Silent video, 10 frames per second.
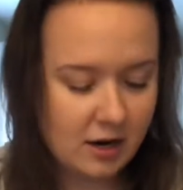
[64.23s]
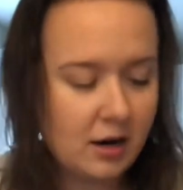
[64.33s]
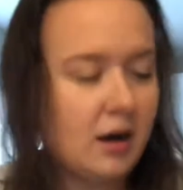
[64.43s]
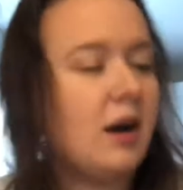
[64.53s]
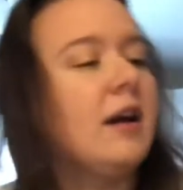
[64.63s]

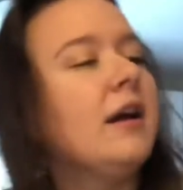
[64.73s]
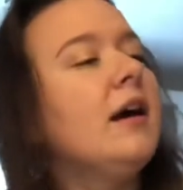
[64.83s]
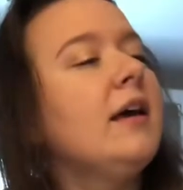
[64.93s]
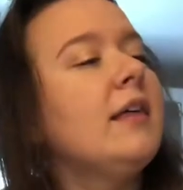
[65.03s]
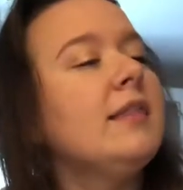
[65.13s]
are
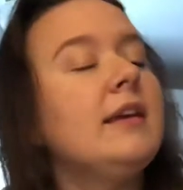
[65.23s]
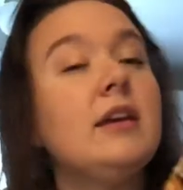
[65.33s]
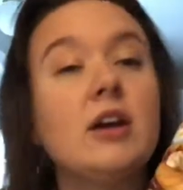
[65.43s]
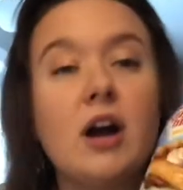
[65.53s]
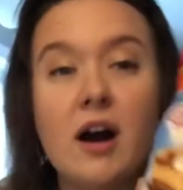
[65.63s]

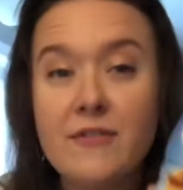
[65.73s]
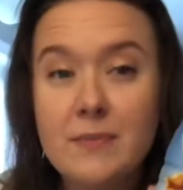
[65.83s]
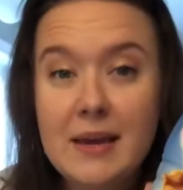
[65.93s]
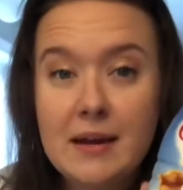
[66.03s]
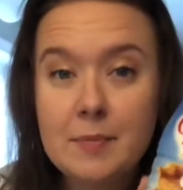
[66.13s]
the Coffee
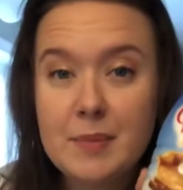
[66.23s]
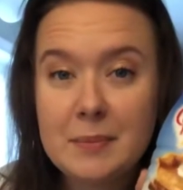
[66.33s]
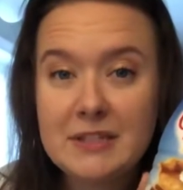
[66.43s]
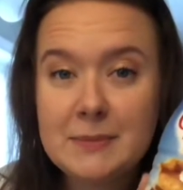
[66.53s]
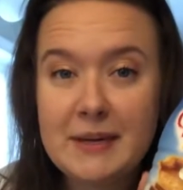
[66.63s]
Mate
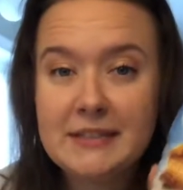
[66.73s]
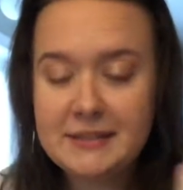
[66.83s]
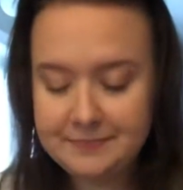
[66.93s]
Pumpkin Spice,